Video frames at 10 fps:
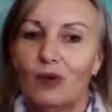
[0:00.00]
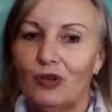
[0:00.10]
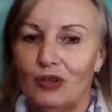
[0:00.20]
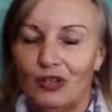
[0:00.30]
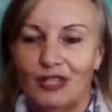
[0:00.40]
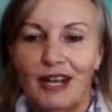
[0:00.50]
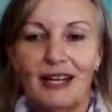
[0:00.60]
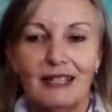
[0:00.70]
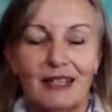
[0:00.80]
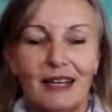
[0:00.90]
years
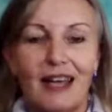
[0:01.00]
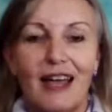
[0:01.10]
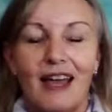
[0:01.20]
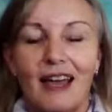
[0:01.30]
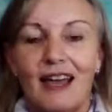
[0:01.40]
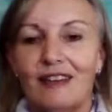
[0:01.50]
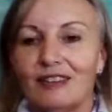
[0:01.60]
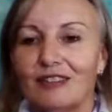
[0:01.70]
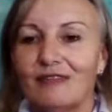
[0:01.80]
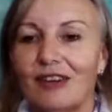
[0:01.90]
later and
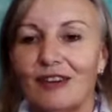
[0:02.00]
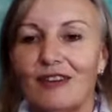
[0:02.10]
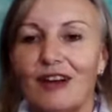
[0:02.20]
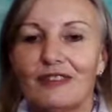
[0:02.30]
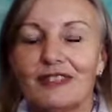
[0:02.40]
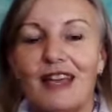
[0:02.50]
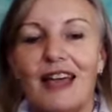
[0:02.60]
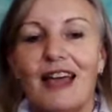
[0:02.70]
looked at photographs.